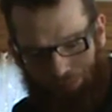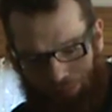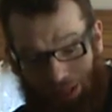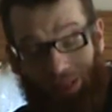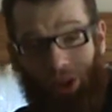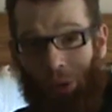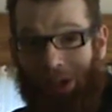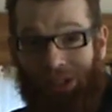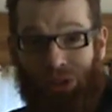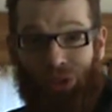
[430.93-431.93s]
That low A
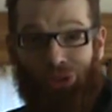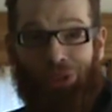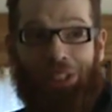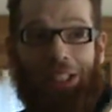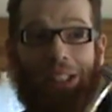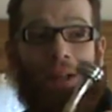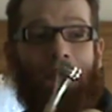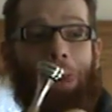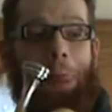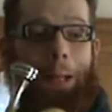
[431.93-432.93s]
is a little tricky.
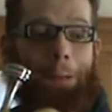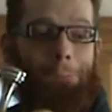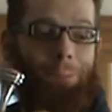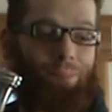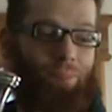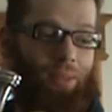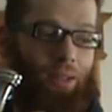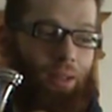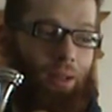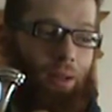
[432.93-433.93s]

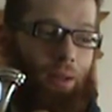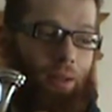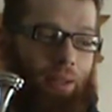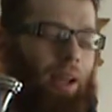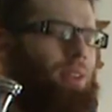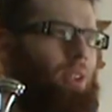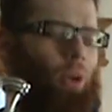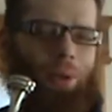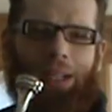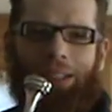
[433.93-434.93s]
Yeah, it's
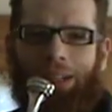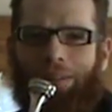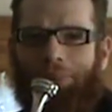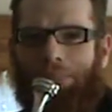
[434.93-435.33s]
low A, yeah.